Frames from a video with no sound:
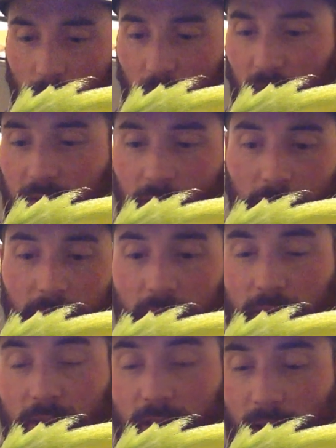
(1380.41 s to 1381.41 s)
will still
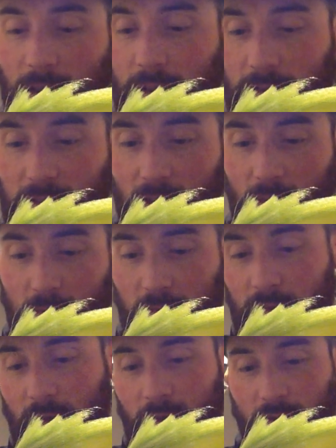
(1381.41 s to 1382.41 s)
fish exactly the same
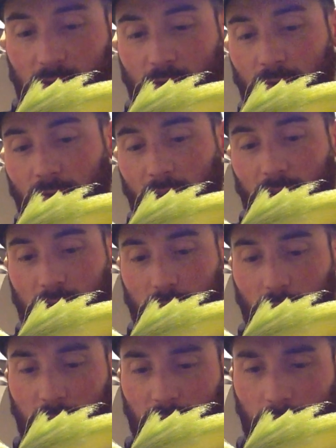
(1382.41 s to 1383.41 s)
as another Dyckers
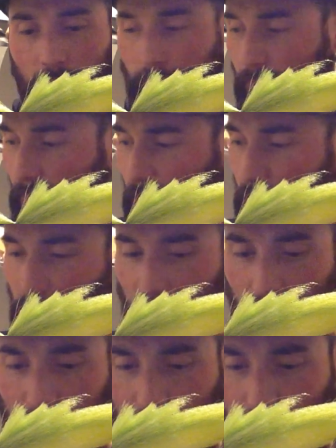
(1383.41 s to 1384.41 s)
would.
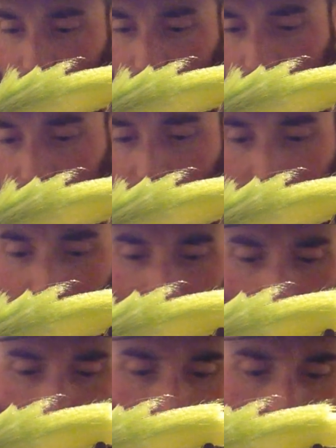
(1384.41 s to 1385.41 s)
So this is
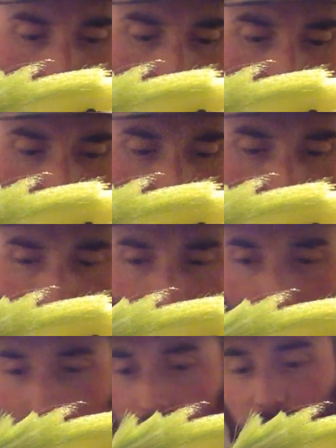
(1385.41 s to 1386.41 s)
exactly
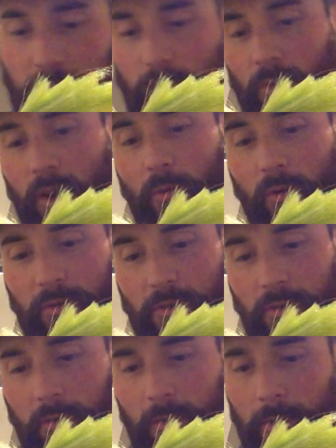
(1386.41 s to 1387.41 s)
what I
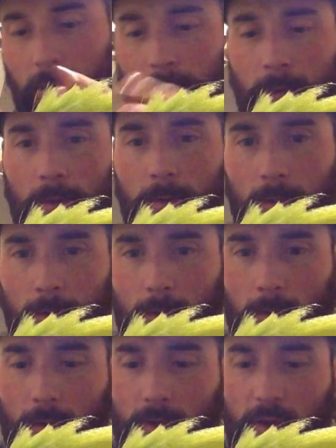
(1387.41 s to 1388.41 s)
wanted.
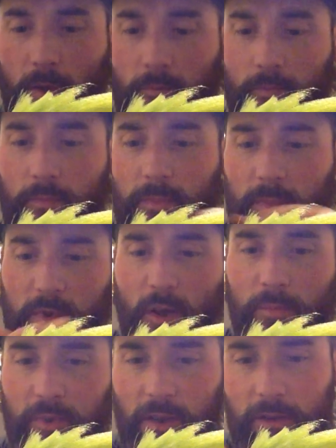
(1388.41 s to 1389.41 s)
So
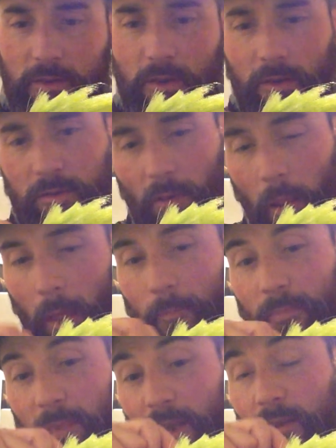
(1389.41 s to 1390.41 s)
top's
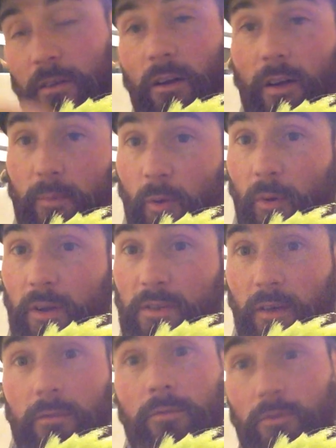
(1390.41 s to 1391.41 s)
can't get my words
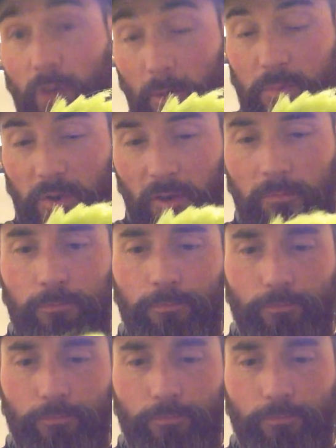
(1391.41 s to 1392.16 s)
out. Top's done.